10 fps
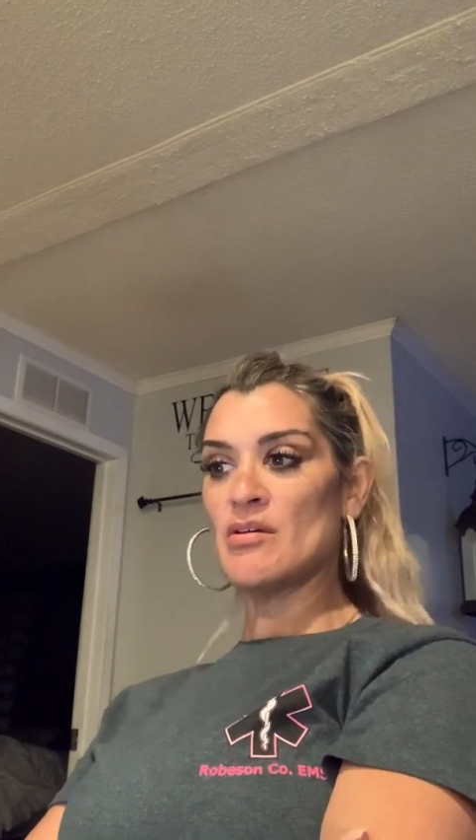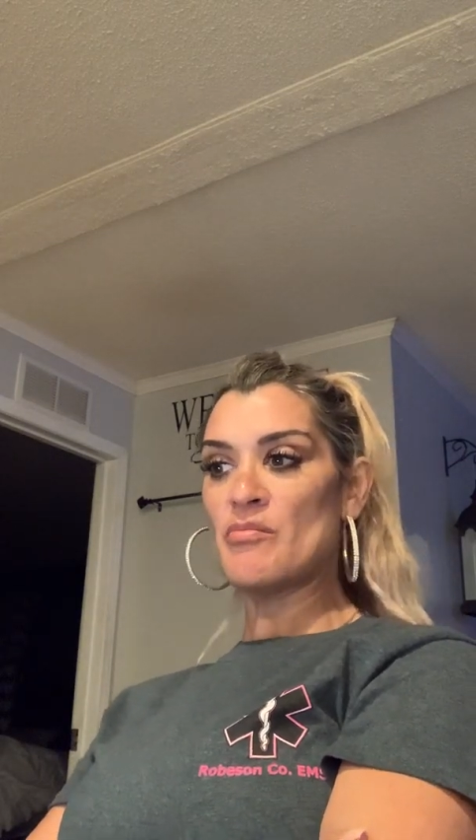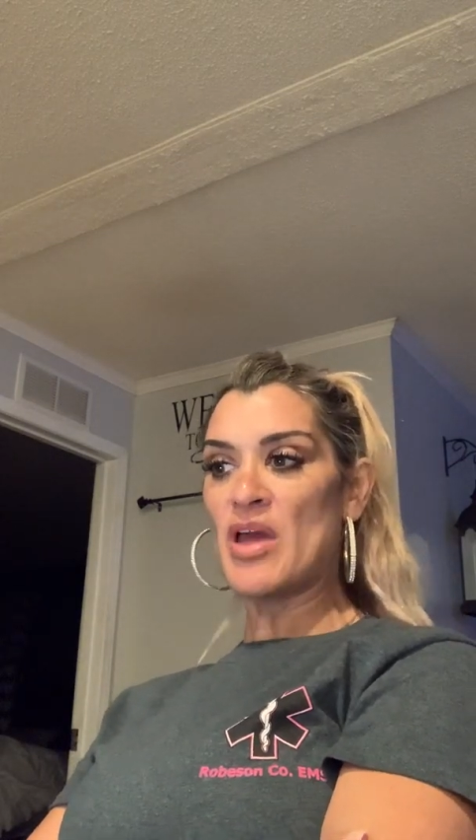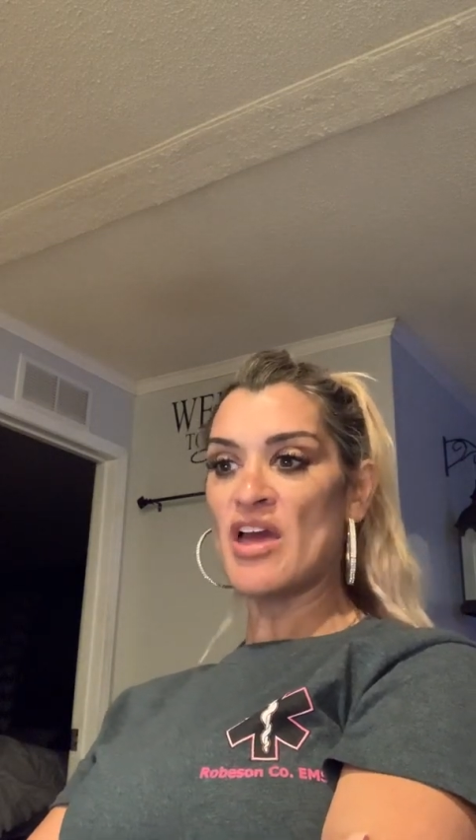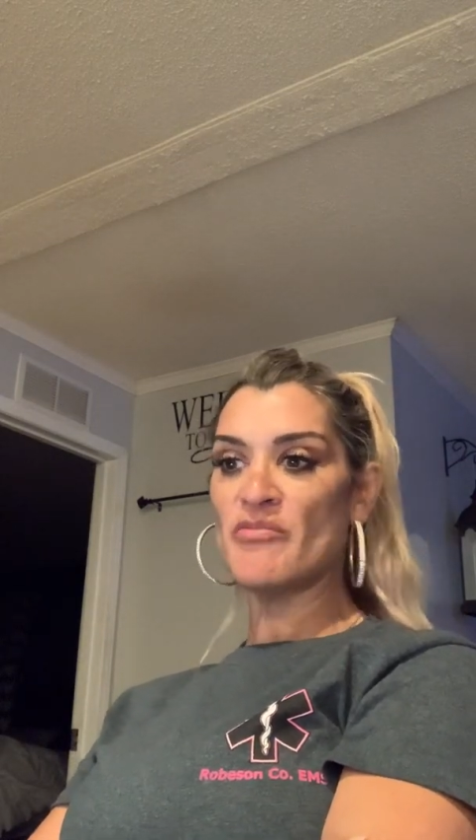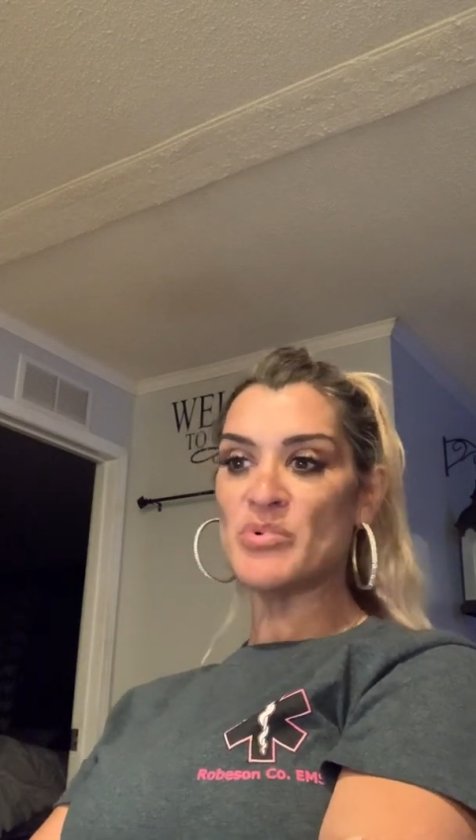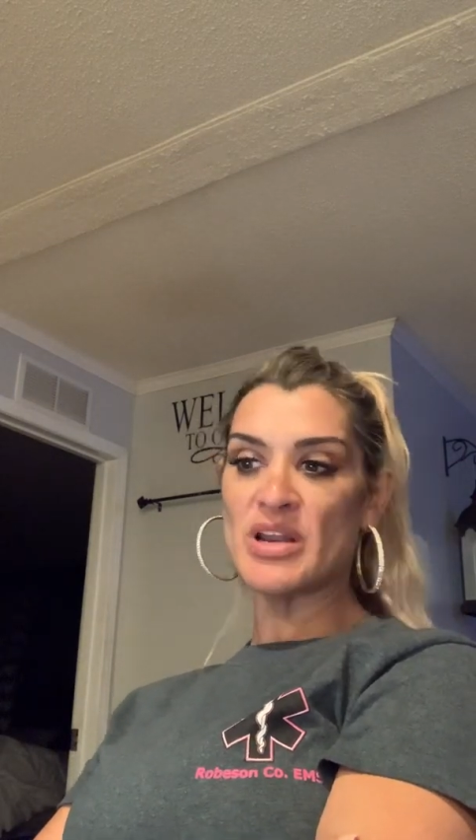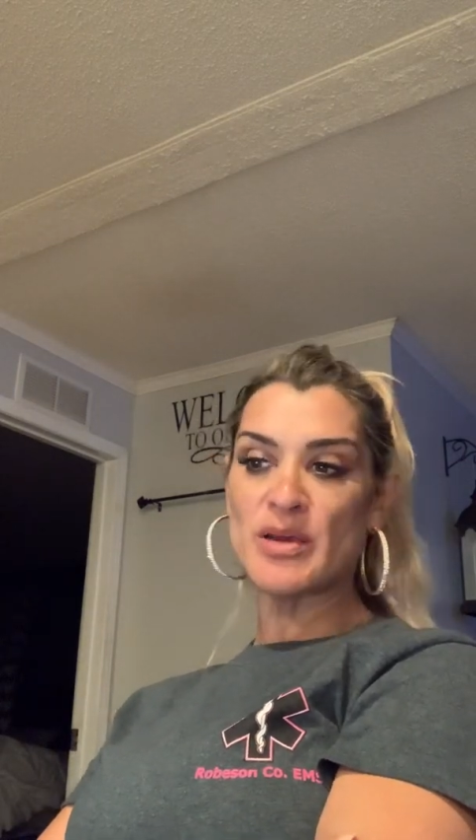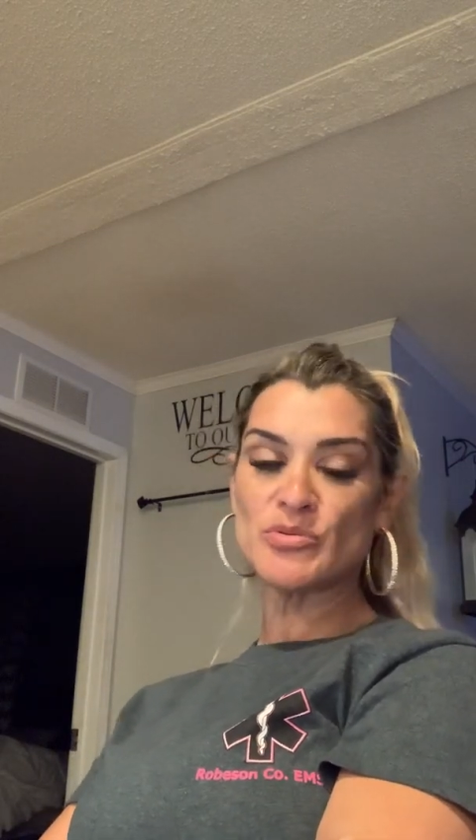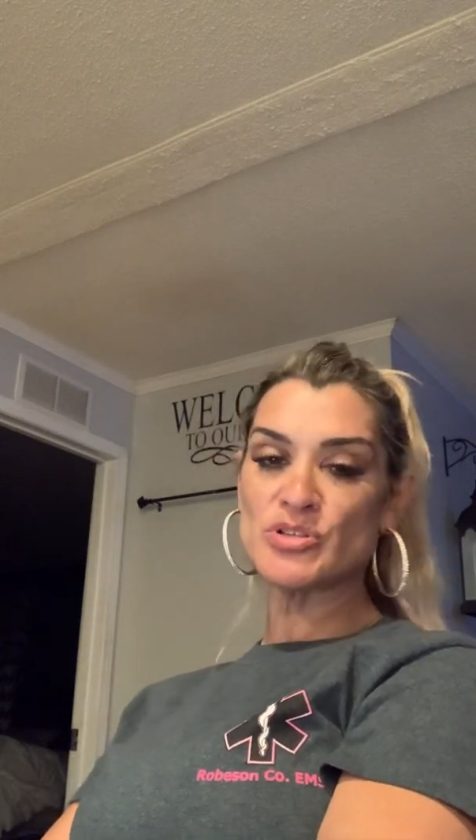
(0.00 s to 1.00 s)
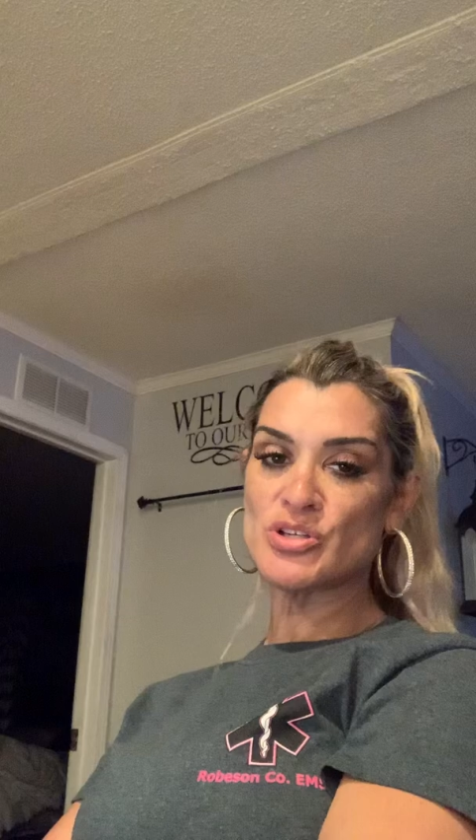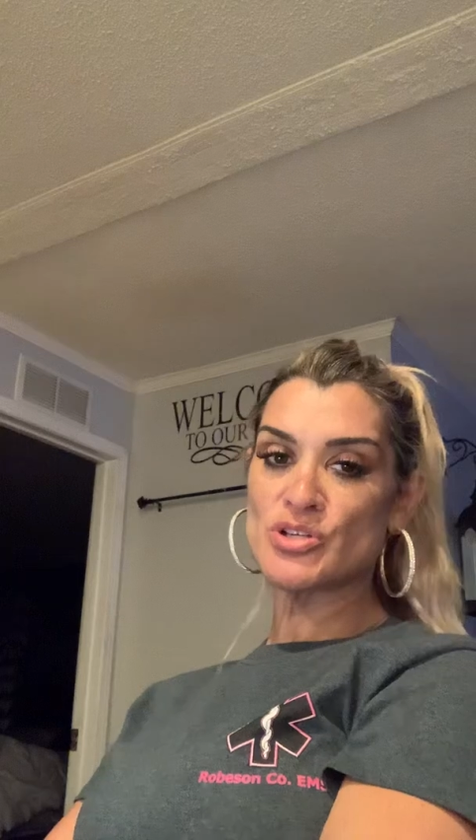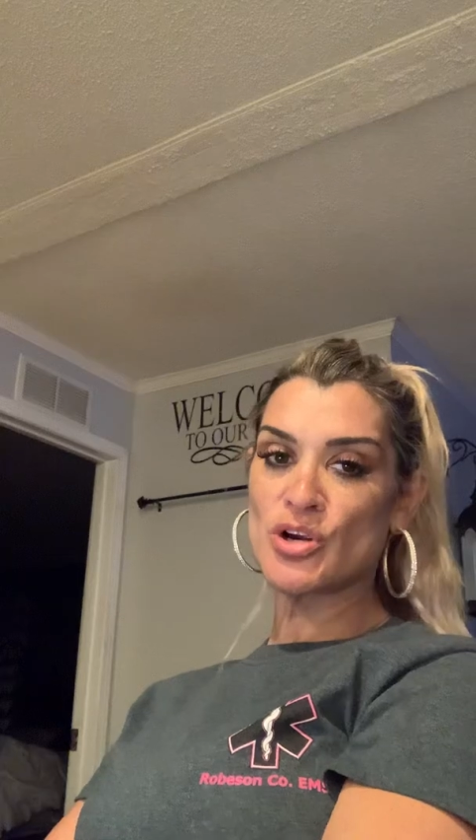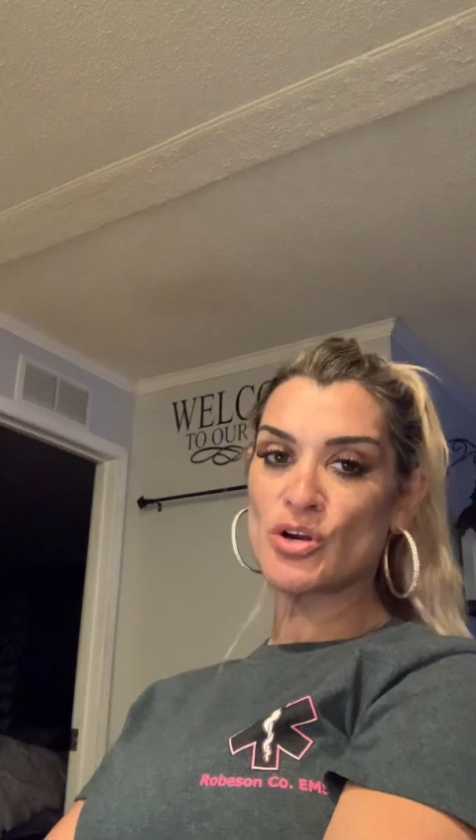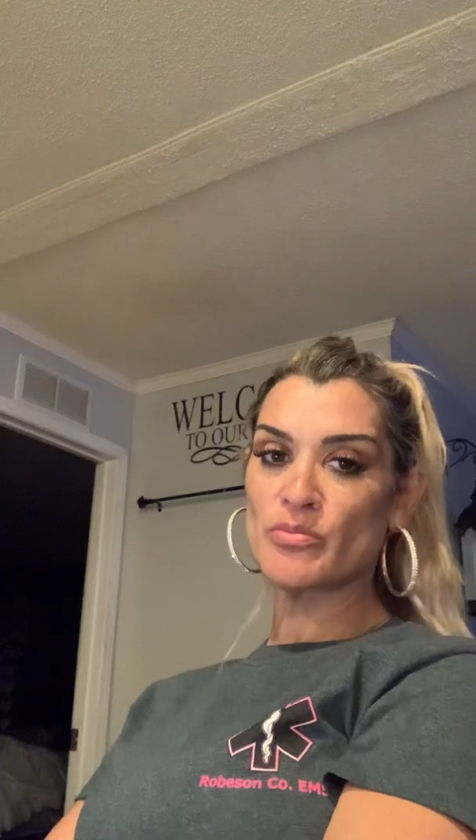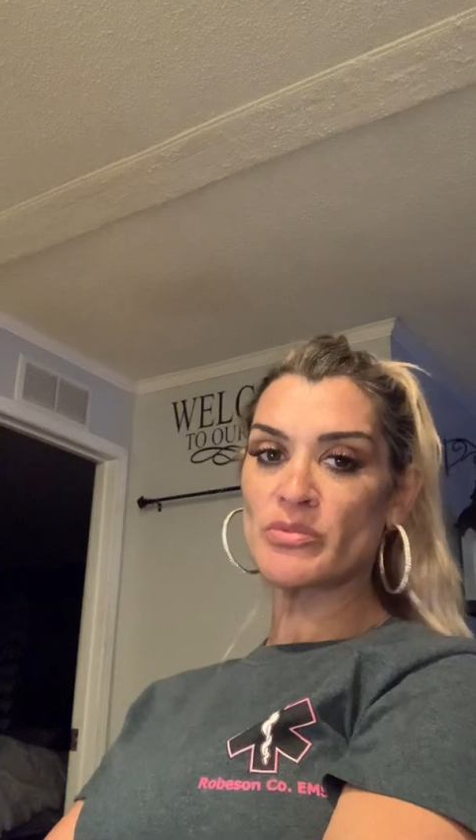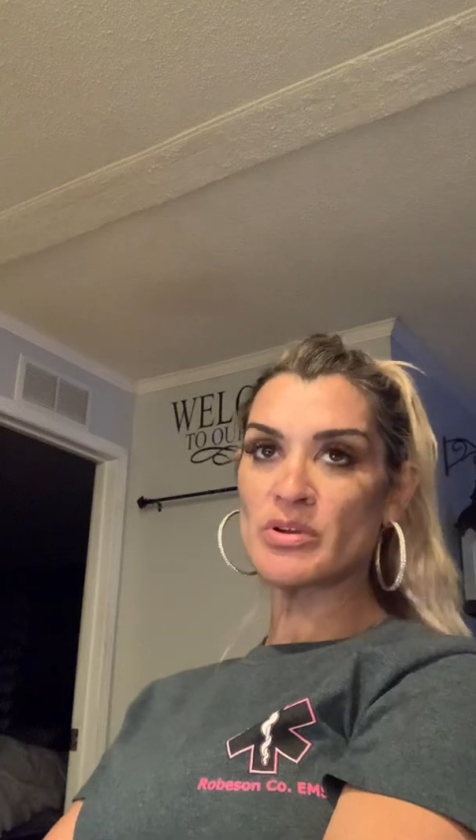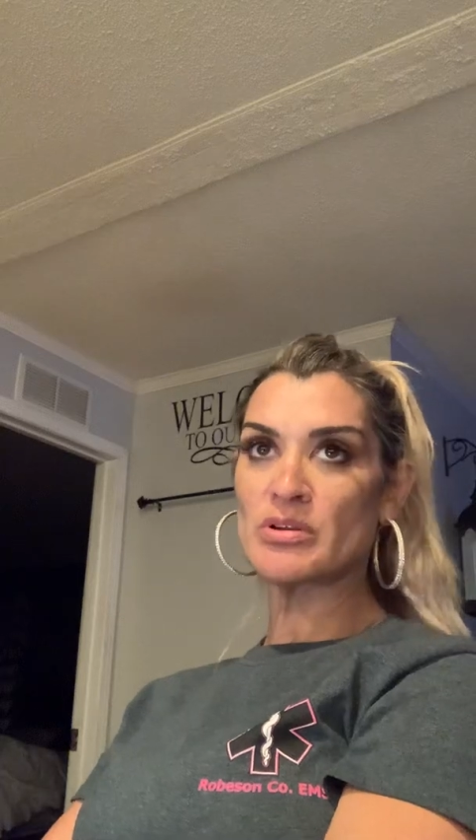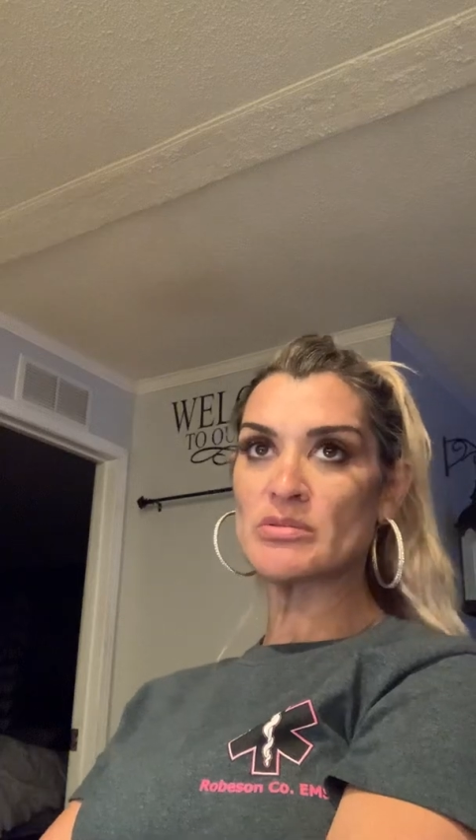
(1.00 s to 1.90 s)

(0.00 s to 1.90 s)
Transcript: may have been able to determine